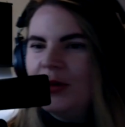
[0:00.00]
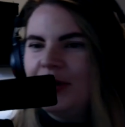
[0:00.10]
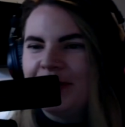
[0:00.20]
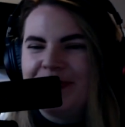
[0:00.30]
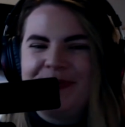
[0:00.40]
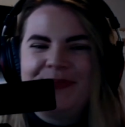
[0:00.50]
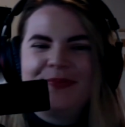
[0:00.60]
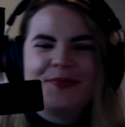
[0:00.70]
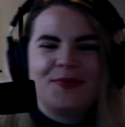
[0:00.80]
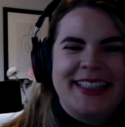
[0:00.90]
Cool.
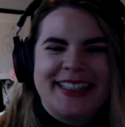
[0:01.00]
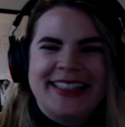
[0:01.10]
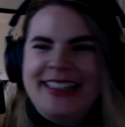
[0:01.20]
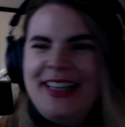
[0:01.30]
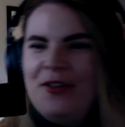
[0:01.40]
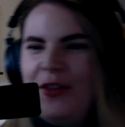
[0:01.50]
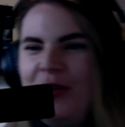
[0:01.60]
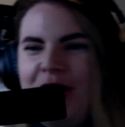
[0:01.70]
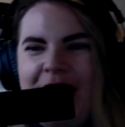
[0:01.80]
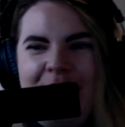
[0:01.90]
Have you
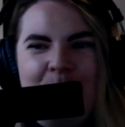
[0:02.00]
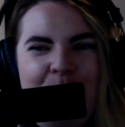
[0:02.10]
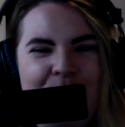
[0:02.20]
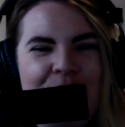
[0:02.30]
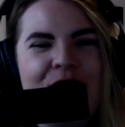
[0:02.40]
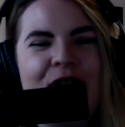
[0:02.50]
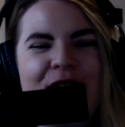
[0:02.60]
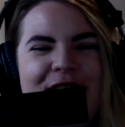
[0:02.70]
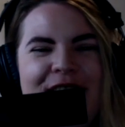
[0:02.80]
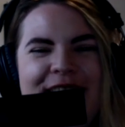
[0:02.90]
but, ever had uh, a birth
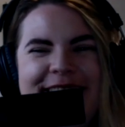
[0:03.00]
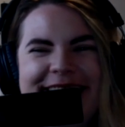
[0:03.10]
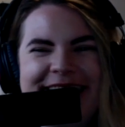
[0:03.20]
chart done?